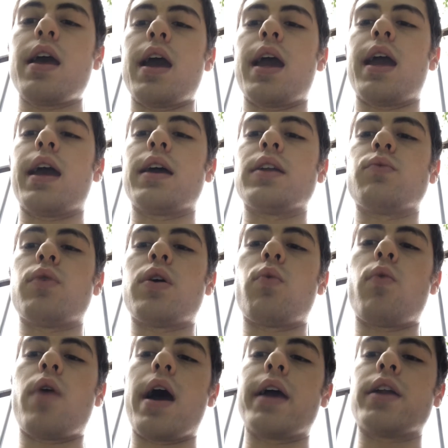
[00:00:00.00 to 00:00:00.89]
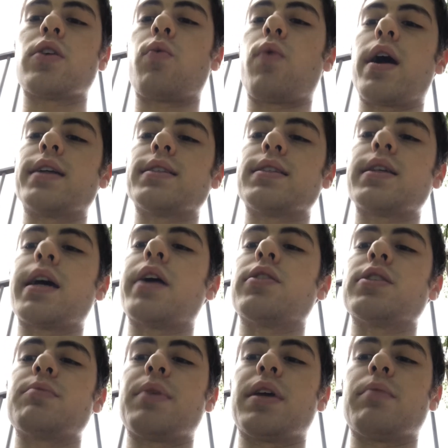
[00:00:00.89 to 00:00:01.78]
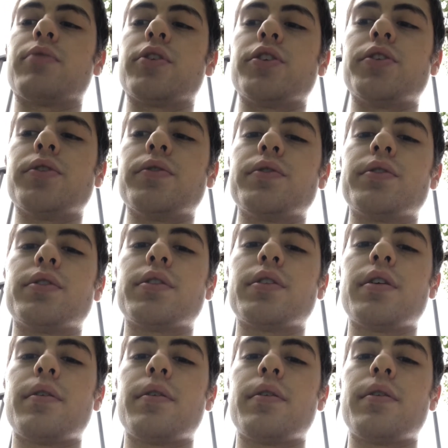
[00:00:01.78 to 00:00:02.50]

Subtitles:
and what wine or wine style is being produced.